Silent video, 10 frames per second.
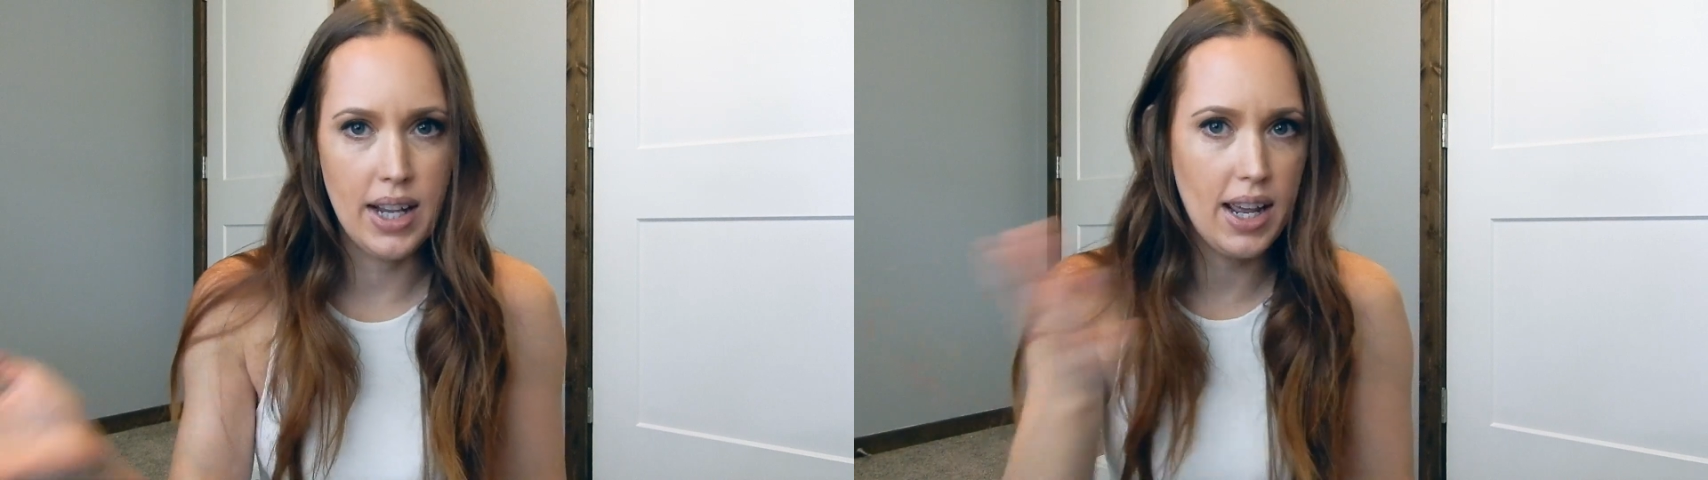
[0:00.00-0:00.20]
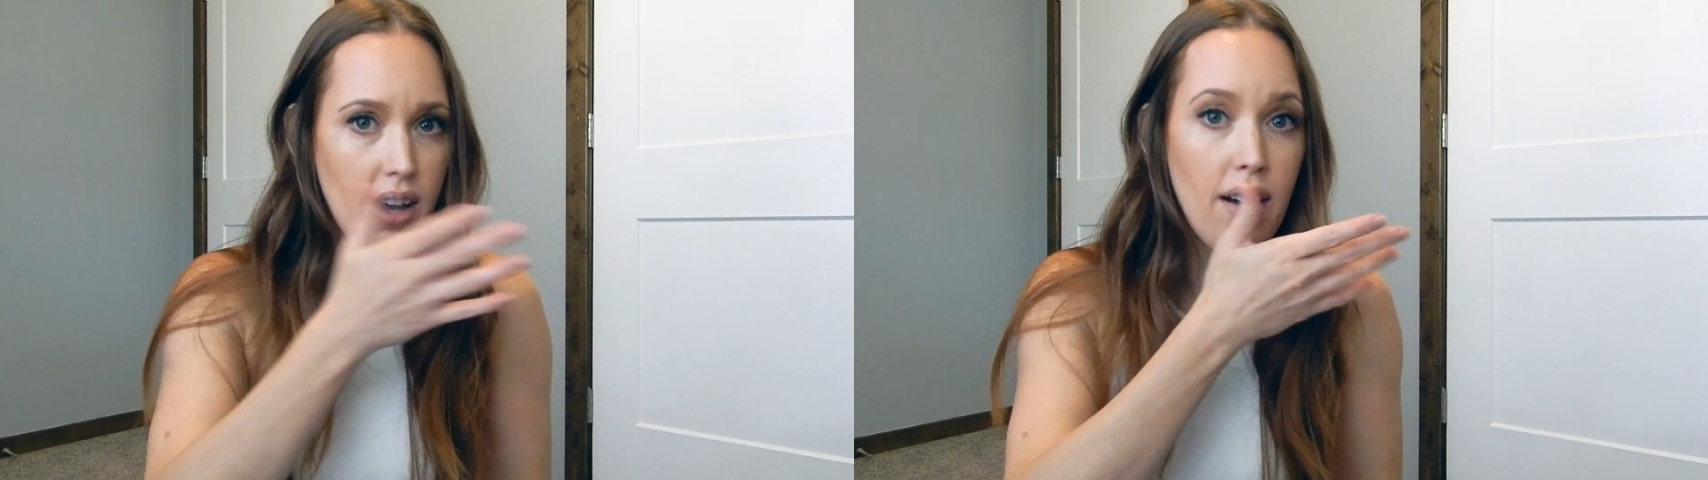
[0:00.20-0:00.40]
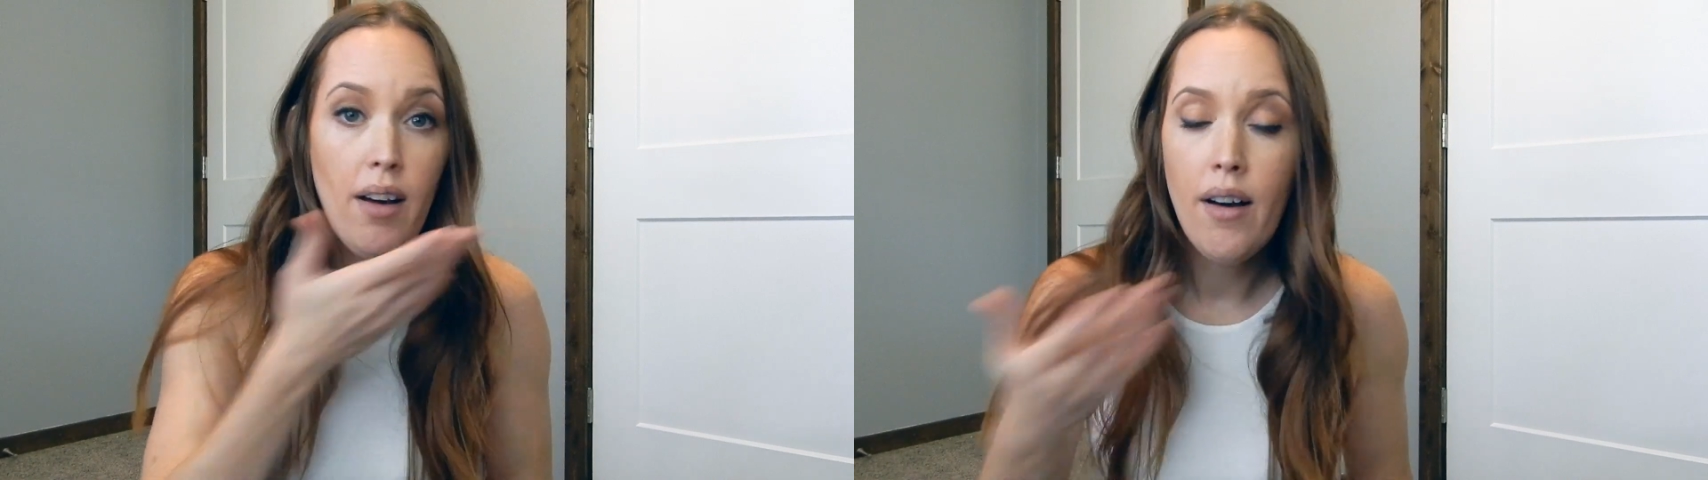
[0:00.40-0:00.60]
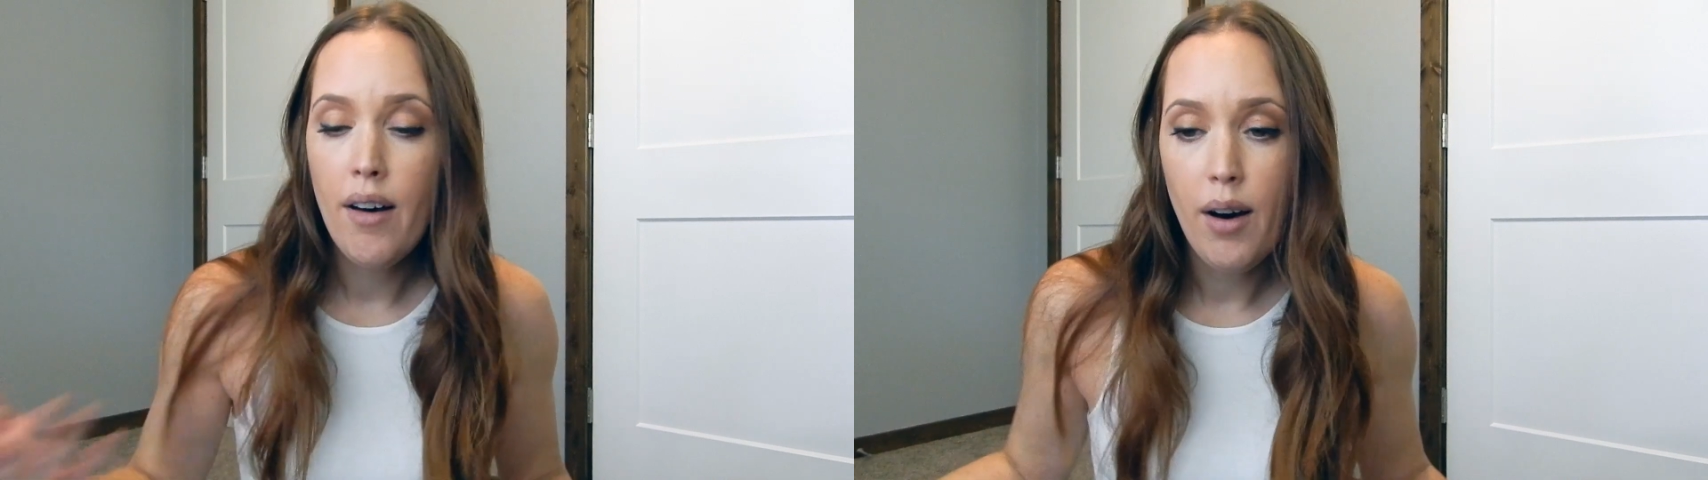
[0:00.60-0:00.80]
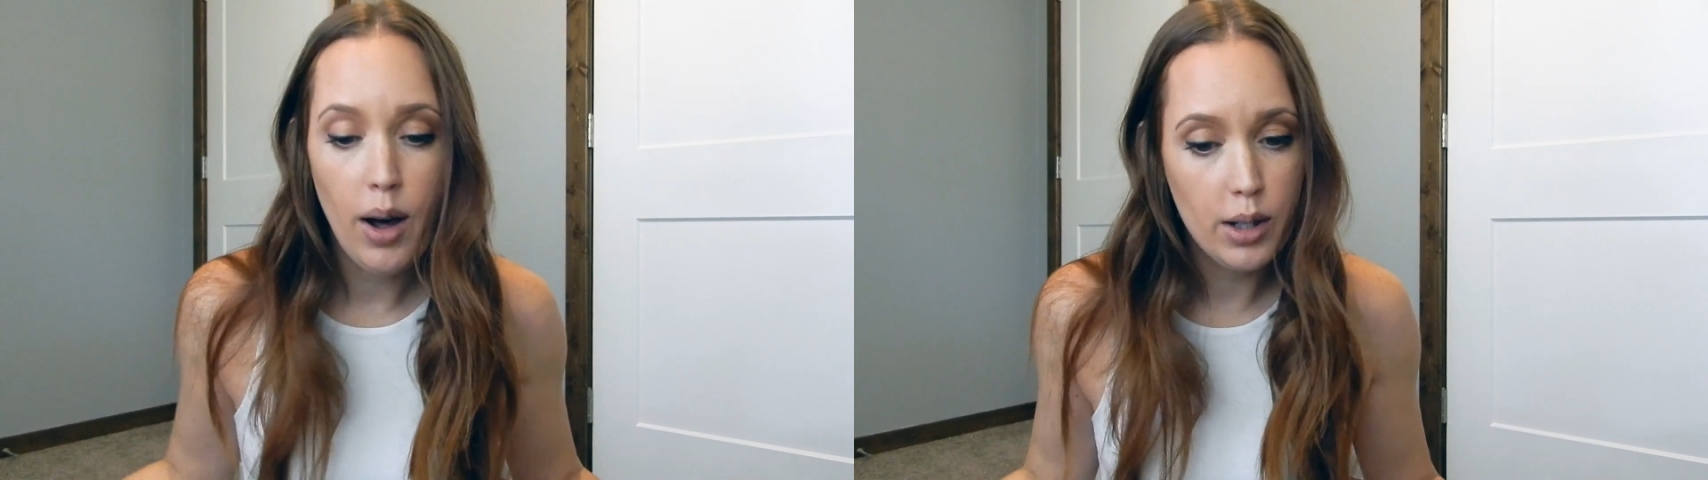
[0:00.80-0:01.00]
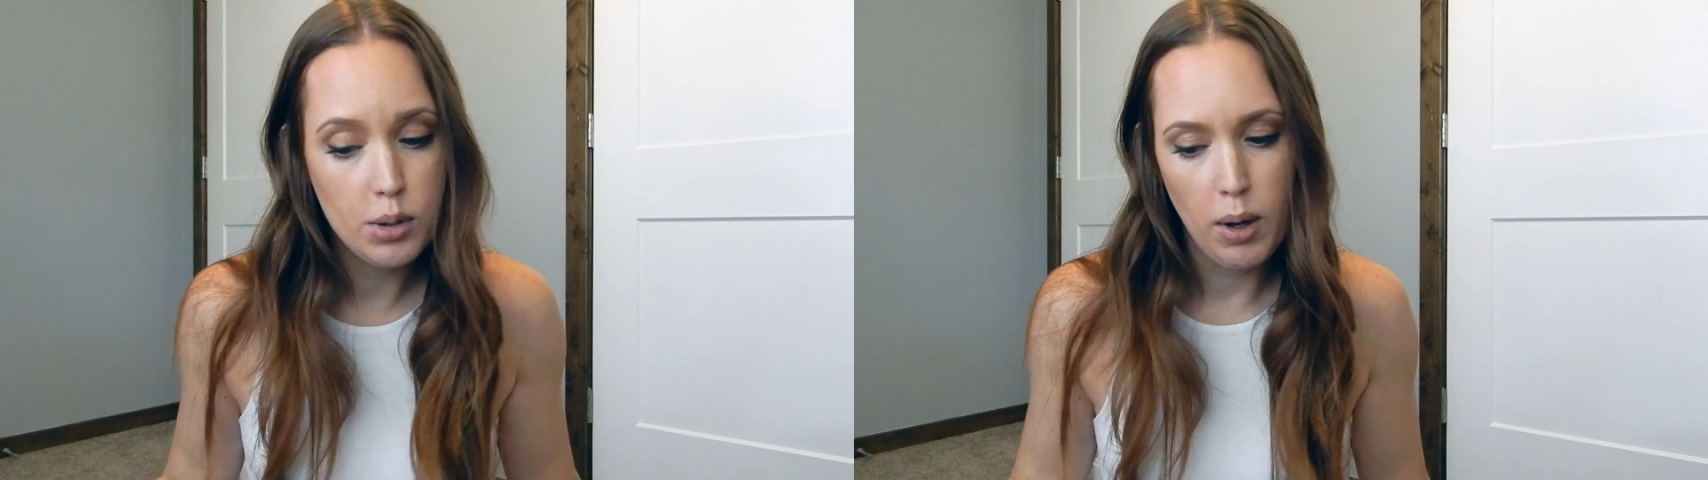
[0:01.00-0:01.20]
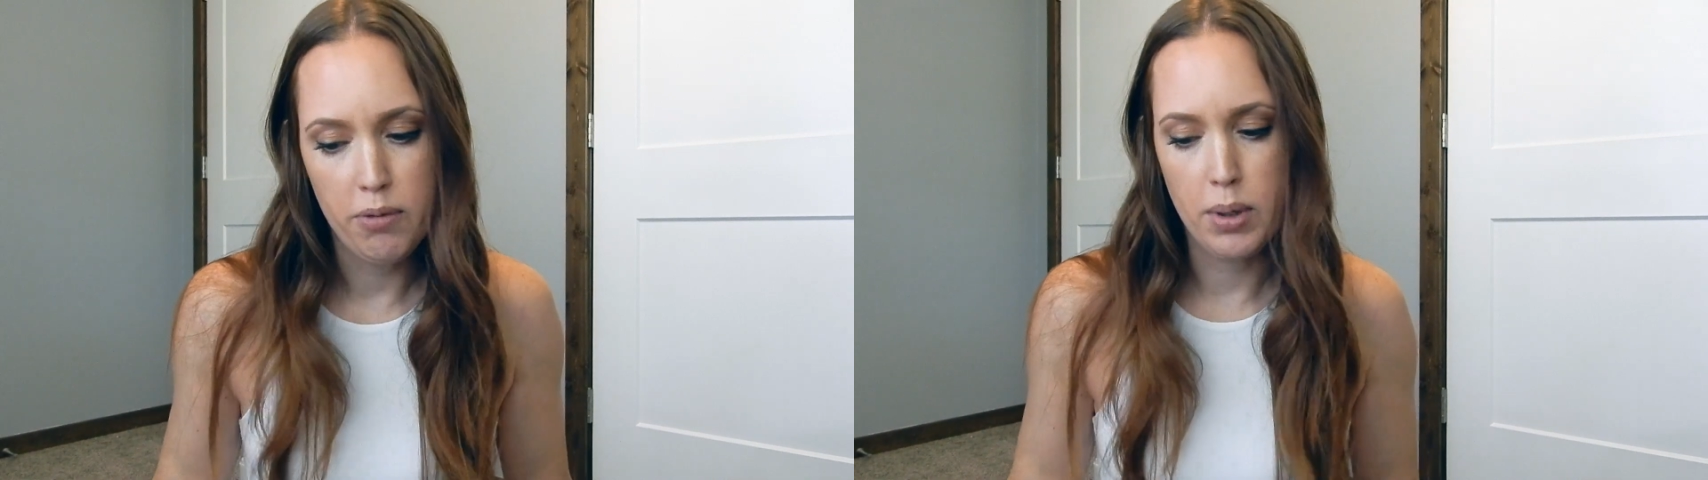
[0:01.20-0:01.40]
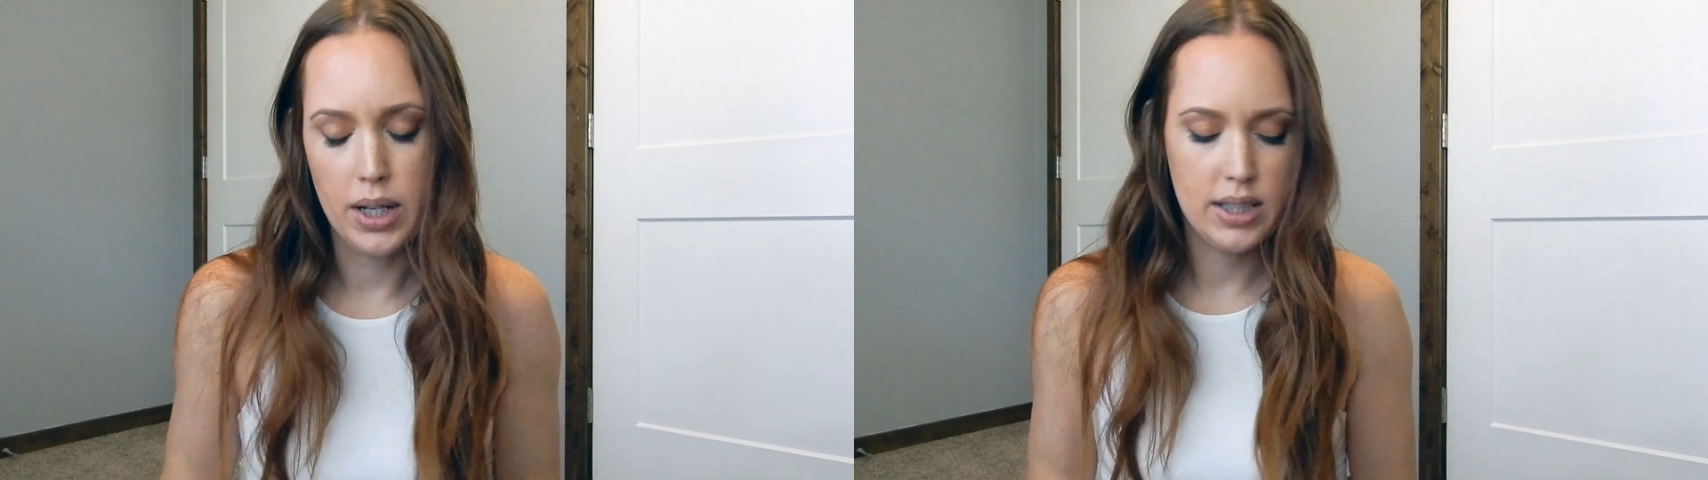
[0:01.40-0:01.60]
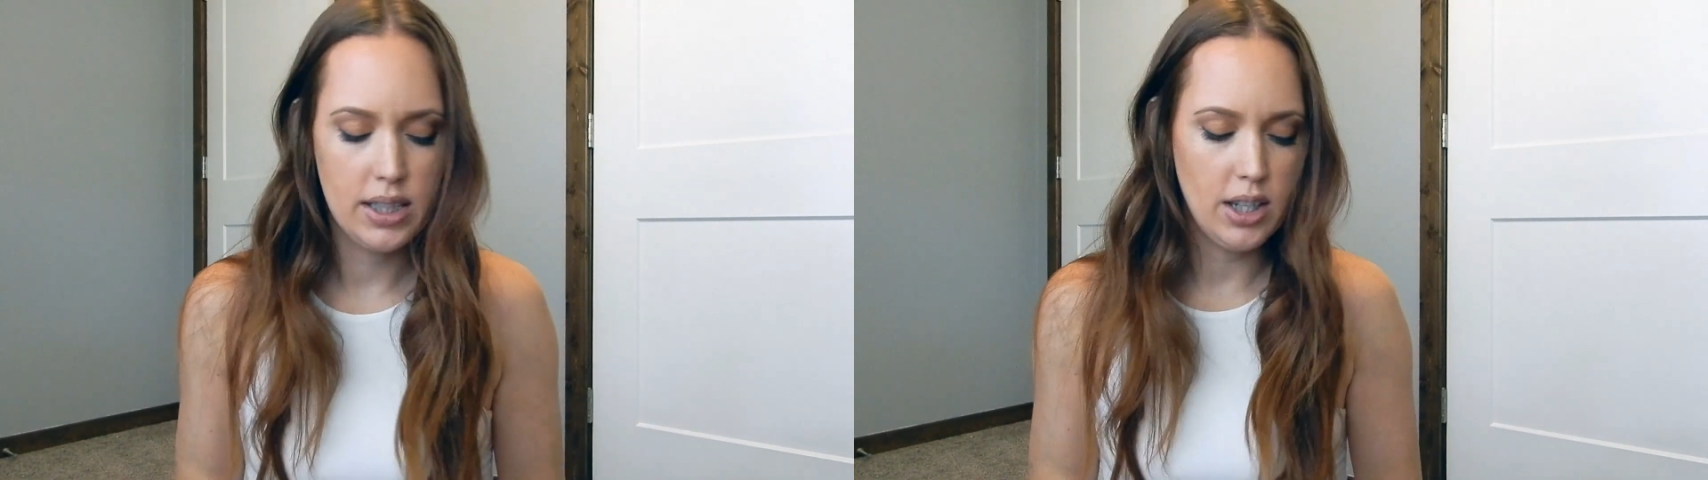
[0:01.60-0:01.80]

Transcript: take all twelve books.